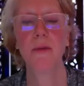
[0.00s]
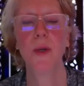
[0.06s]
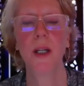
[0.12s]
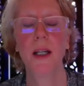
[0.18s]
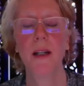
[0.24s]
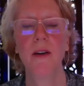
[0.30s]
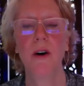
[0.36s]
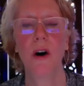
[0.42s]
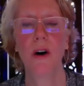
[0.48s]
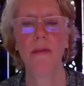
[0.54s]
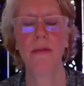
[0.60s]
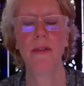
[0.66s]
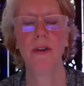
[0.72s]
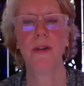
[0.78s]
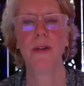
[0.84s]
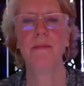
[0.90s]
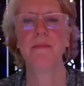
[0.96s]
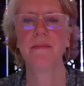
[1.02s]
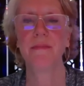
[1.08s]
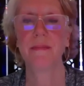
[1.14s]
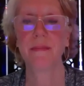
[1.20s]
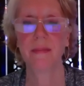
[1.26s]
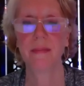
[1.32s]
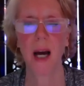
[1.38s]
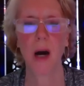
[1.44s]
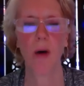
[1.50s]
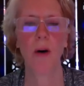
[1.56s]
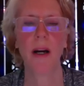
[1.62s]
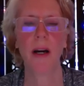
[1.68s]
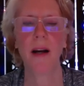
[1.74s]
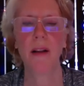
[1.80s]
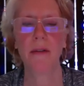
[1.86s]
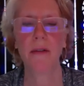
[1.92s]
we can offer, our
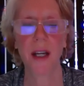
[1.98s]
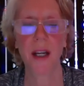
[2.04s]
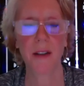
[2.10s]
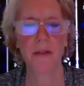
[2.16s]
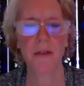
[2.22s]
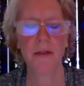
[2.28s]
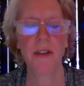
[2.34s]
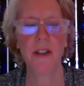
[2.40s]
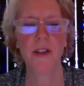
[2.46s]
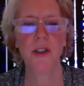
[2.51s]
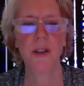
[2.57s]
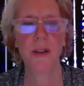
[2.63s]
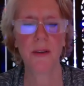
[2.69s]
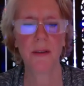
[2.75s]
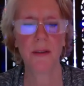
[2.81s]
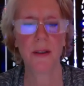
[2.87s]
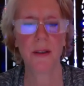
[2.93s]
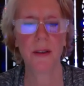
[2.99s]
elevated vision,